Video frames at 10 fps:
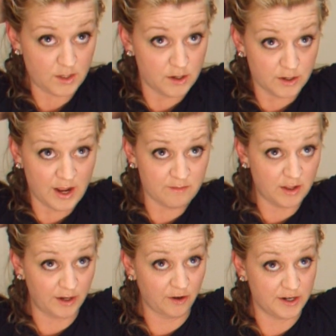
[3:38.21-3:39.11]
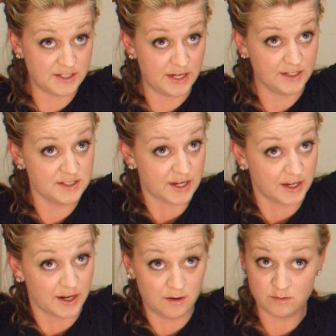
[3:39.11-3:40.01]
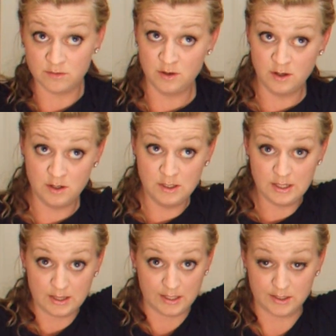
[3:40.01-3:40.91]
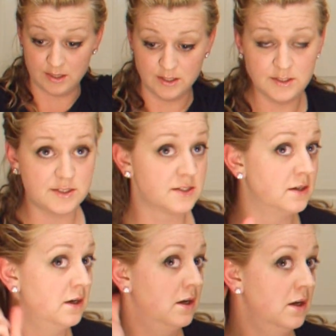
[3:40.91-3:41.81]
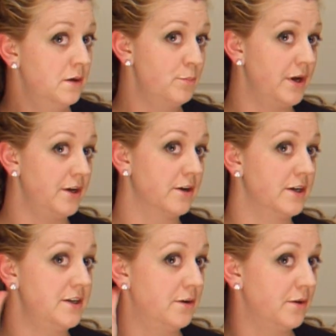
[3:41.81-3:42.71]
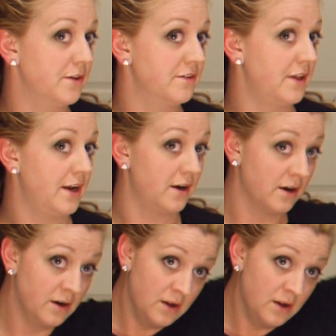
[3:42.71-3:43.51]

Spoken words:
You're going to have a lot of crazy ends hanging out like this, but you're going to deal with those later.